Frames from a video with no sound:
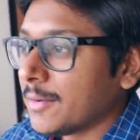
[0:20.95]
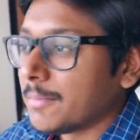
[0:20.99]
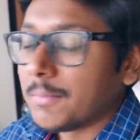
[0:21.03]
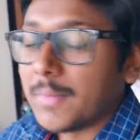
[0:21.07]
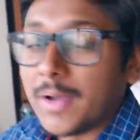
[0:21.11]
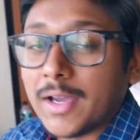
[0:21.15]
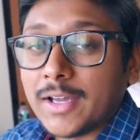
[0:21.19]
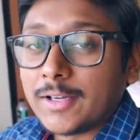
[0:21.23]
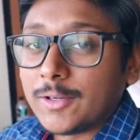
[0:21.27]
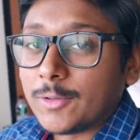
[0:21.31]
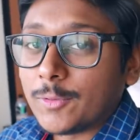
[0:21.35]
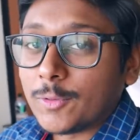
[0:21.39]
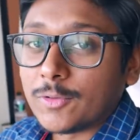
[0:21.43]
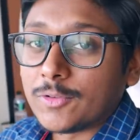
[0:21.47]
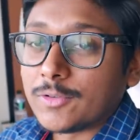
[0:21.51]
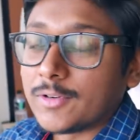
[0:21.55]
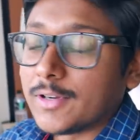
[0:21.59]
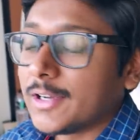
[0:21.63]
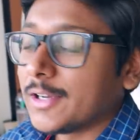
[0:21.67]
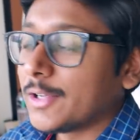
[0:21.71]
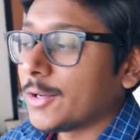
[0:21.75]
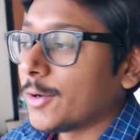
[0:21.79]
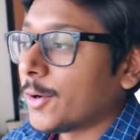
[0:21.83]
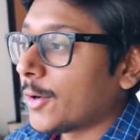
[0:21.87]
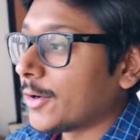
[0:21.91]
Man it was
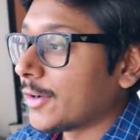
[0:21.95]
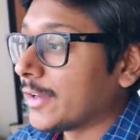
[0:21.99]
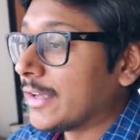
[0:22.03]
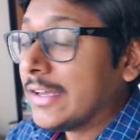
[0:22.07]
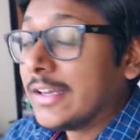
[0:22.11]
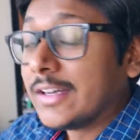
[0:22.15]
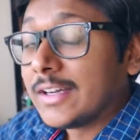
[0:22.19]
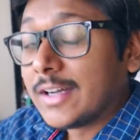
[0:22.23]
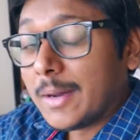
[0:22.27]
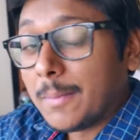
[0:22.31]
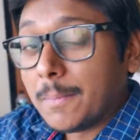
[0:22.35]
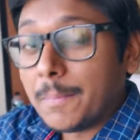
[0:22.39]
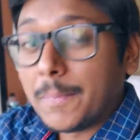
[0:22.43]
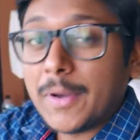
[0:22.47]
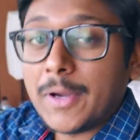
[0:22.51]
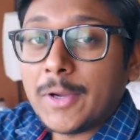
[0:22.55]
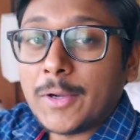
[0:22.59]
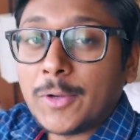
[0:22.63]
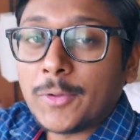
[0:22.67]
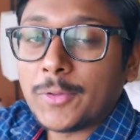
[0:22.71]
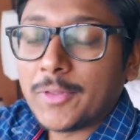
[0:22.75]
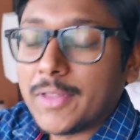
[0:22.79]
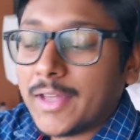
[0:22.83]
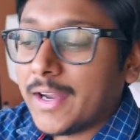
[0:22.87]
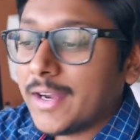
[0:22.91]
really hot. Compared
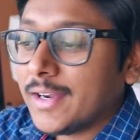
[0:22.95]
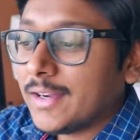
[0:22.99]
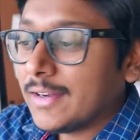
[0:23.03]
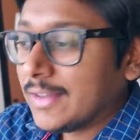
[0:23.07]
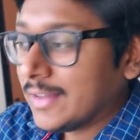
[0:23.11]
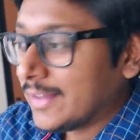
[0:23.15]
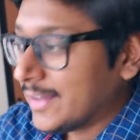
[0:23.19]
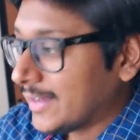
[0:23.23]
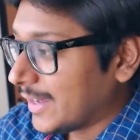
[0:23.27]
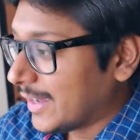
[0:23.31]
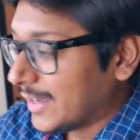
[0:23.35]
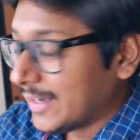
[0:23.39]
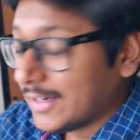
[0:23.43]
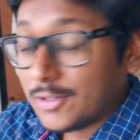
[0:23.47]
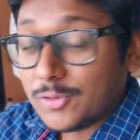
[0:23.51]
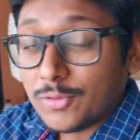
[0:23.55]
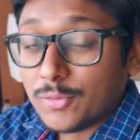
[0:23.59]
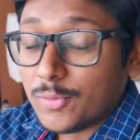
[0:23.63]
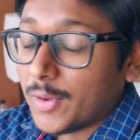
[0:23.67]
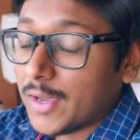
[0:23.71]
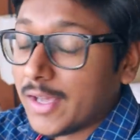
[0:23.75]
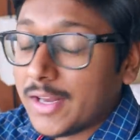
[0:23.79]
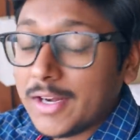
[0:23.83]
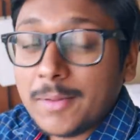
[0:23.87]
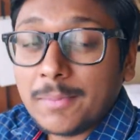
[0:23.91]
to that, it's
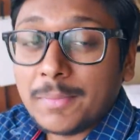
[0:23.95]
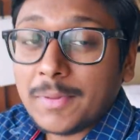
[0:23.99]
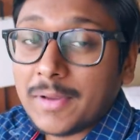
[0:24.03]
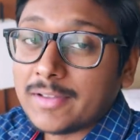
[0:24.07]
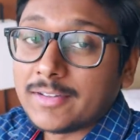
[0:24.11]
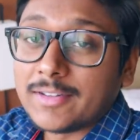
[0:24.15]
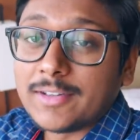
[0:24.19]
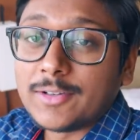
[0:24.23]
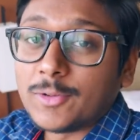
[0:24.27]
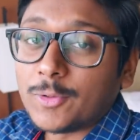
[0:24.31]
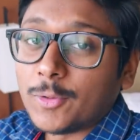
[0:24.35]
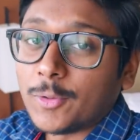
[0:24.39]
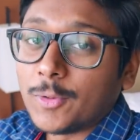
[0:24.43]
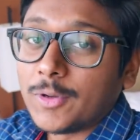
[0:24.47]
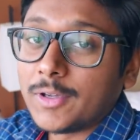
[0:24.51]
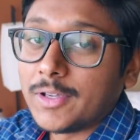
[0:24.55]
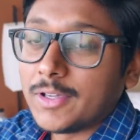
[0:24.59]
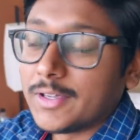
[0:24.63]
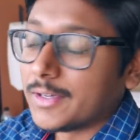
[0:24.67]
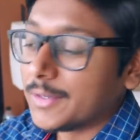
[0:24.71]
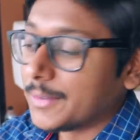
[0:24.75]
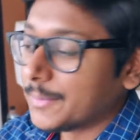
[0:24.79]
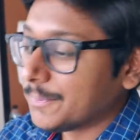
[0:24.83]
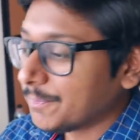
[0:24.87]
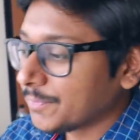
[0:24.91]
very pleasant over
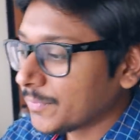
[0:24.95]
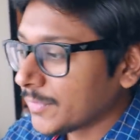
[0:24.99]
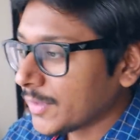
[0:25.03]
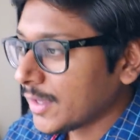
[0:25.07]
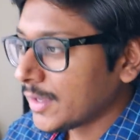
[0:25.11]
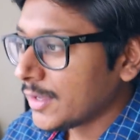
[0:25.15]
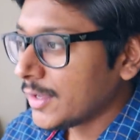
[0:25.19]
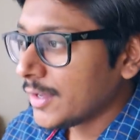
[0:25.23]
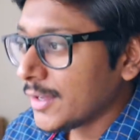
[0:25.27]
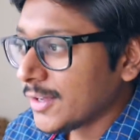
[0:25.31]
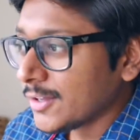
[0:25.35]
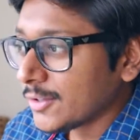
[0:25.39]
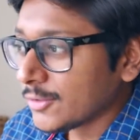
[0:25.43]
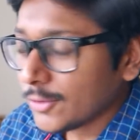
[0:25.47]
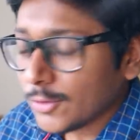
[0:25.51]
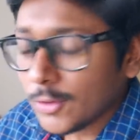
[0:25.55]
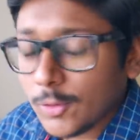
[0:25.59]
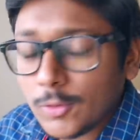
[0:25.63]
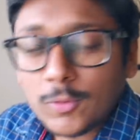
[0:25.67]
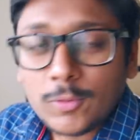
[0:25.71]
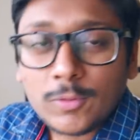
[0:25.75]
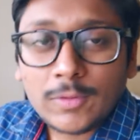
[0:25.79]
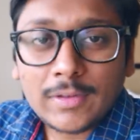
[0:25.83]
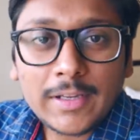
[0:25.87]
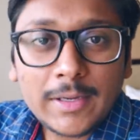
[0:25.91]
here.
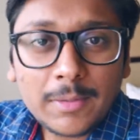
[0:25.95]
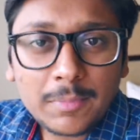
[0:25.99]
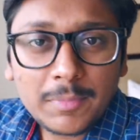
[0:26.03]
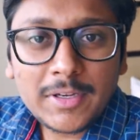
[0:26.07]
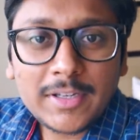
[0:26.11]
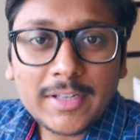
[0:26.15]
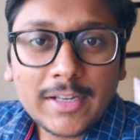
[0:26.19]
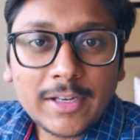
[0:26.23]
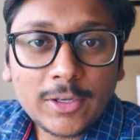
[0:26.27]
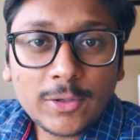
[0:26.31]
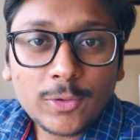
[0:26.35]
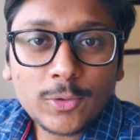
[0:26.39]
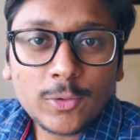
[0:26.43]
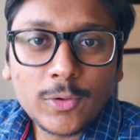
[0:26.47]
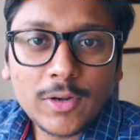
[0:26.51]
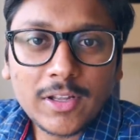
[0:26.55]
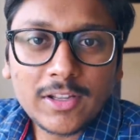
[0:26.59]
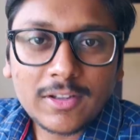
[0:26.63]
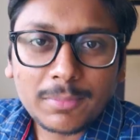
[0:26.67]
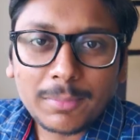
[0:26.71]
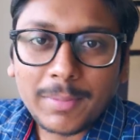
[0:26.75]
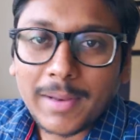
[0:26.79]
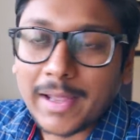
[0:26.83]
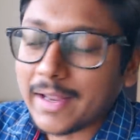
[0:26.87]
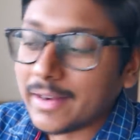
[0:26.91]
So let me tell you
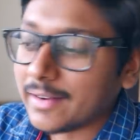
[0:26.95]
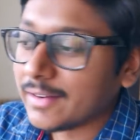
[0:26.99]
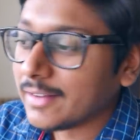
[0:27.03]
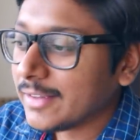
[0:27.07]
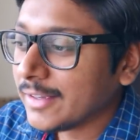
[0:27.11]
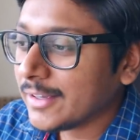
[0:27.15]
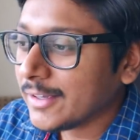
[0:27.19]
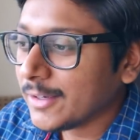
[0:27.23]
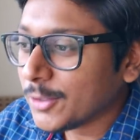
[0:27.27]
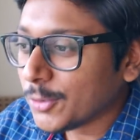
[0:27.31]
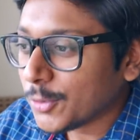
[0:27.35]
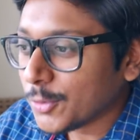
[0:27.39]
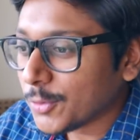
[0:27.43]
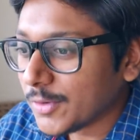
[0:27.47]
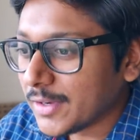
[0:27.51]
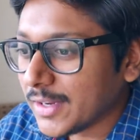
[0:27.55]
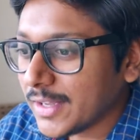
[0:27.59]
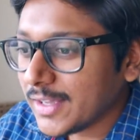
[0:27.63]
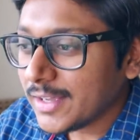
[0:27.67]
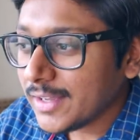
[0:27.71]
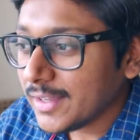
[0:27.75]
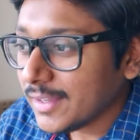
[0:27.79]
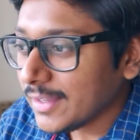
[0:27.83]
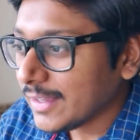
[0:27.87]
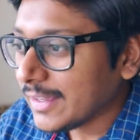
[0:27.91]
today's plan
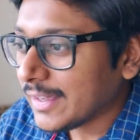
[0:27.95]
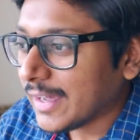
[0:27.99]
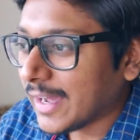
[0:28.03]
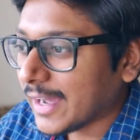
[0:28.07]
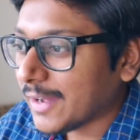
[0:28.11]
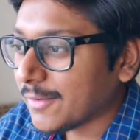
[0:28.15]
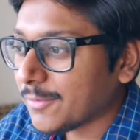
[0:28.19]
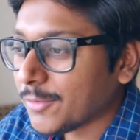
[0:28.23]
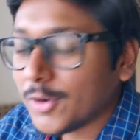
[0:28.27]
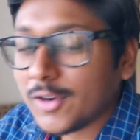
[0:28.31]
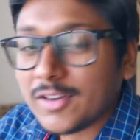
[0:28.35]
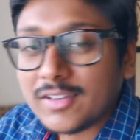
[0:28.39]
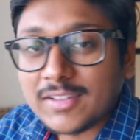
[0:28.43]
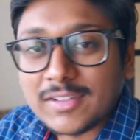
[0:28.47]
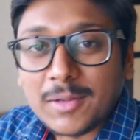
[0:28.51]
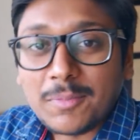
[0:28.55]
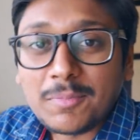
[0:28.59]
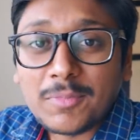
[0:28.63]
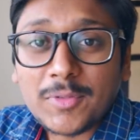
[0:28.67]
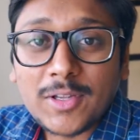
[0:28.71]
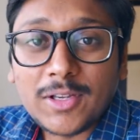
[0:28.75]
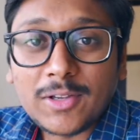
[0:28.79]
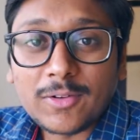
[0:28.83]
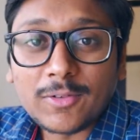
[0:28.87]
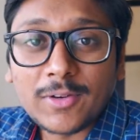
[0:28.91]
today I've got
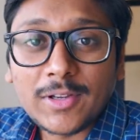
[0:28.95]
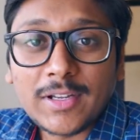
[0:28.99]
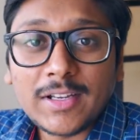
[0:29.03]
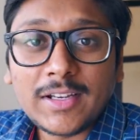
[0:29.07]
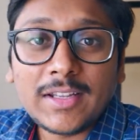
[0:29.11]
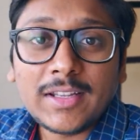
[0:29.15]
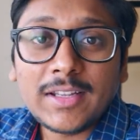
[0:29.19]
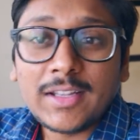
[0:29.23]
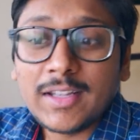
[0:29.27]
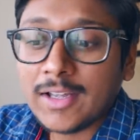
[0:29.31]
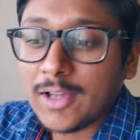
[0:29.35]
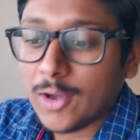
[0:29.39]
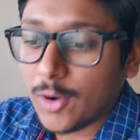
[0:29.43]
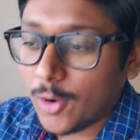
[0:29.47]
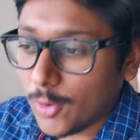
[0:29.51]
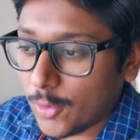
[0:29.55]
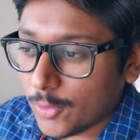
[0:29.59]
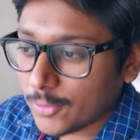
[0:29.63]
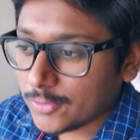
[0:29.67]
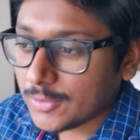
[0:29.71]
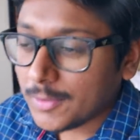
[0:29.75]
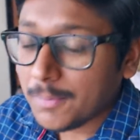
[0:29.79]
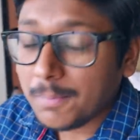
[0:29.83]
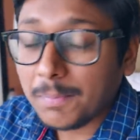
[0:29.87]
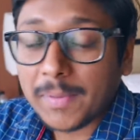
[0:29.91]
something really
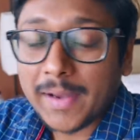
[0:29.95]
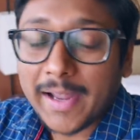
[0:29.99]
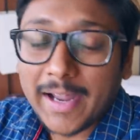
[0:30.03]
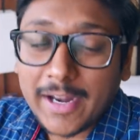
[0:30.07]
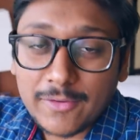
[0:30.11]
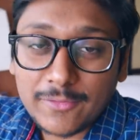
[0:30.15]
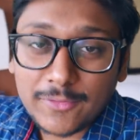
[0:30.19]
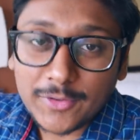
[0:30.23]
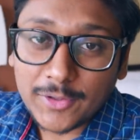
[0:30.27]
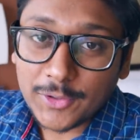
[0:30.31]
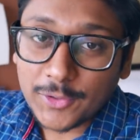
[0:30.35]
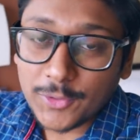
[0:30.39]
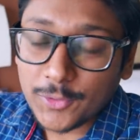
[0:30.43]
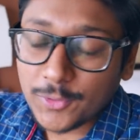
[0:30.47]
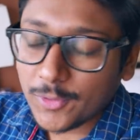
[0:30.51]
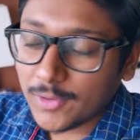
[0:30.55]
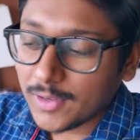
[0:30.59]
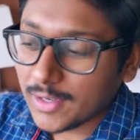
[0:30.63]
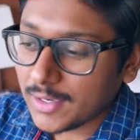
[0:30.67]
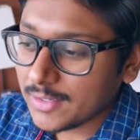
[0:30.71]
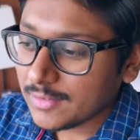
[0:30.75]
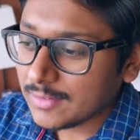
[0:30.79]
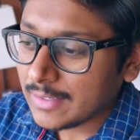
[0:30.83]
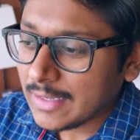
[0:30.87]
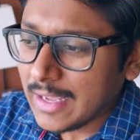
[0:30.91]
awesome planned for you
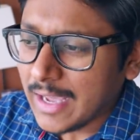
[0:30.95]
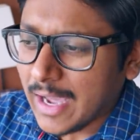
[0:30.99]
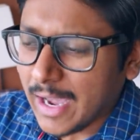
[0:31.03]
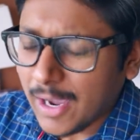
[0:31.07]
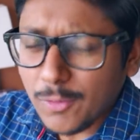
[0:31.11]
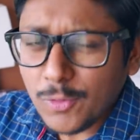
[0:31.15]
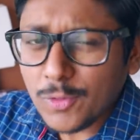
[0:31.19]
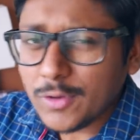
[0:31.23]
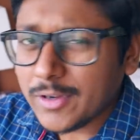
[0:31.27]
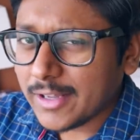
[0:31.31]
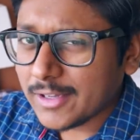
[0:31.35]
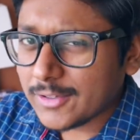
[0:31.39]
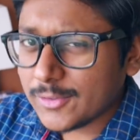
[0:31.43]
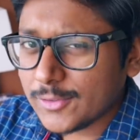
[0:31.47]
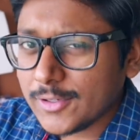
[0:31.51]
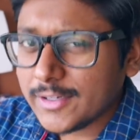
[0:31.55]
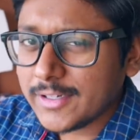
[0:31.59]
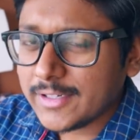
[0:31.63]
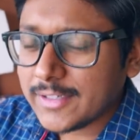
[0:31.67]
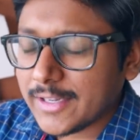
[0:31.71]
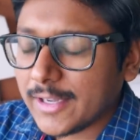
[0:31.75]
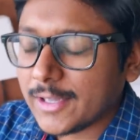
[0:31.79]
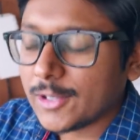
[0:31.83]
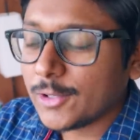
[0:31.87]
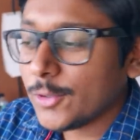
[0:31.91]
guys. I won't actually
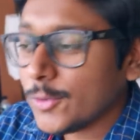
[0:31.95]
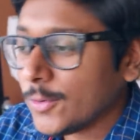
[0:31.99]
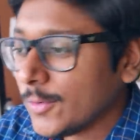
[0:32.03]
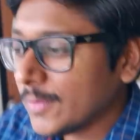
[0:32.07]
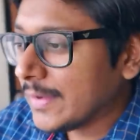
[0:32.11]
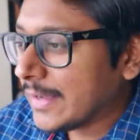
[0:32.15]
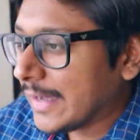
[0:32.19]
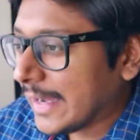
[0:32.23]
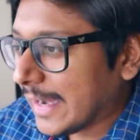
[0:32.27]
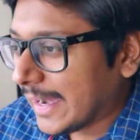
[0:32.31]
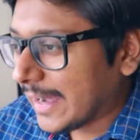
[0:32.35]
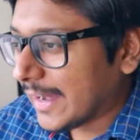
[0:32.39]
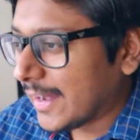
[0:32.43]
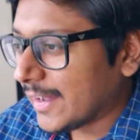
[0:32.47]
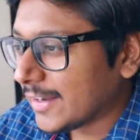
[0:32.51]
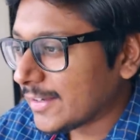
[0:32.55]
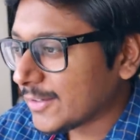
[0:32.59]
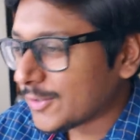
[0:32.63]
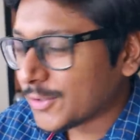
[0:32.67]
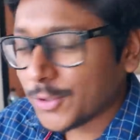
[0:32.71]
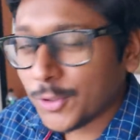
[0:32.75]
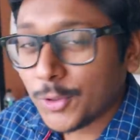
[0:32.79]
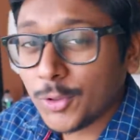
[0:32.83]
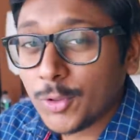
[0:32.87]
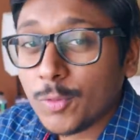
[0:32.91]
tell you. I'll
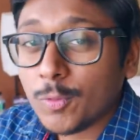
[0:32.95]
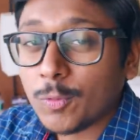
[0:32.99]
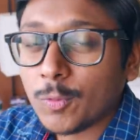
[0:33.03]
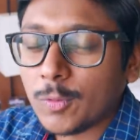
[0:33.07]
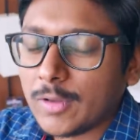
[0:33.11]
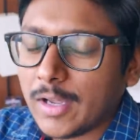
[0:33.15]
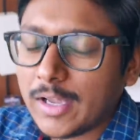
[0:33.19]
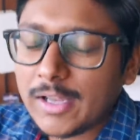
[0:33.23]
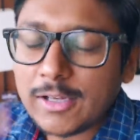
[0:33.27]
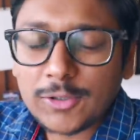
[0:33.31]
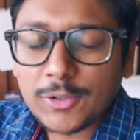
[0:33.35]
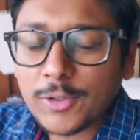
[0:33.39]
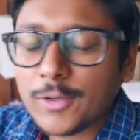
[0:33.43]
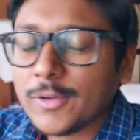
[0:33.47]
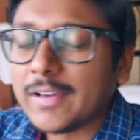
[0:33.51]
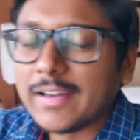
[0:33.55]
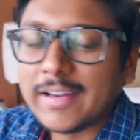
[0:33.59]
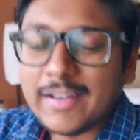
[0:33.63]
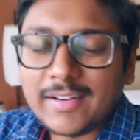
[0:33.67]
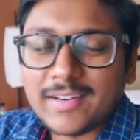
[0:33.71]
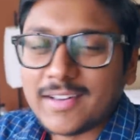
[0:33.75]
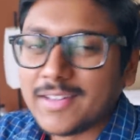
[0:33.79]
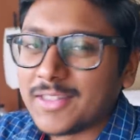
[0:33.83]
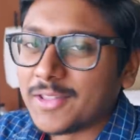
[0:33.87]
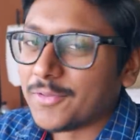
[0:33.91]
show you. I'll show you
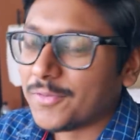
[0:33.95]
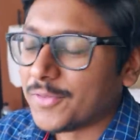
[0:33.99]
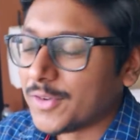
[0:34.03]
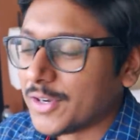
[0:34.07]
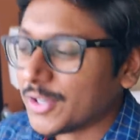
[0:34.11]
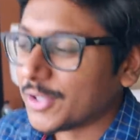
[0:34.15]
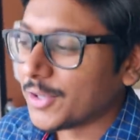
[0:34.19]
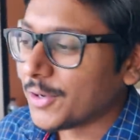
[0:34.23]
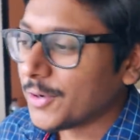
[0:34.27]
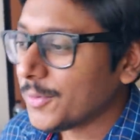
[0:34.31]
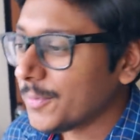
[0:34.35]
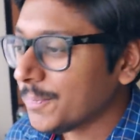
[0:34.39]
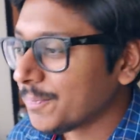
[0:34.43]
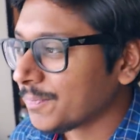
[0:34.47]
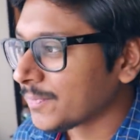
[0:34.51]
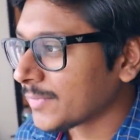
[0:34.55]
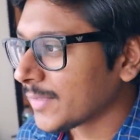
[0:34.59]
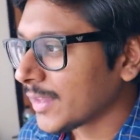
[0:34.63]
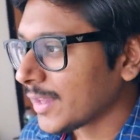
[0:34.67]
later in the video.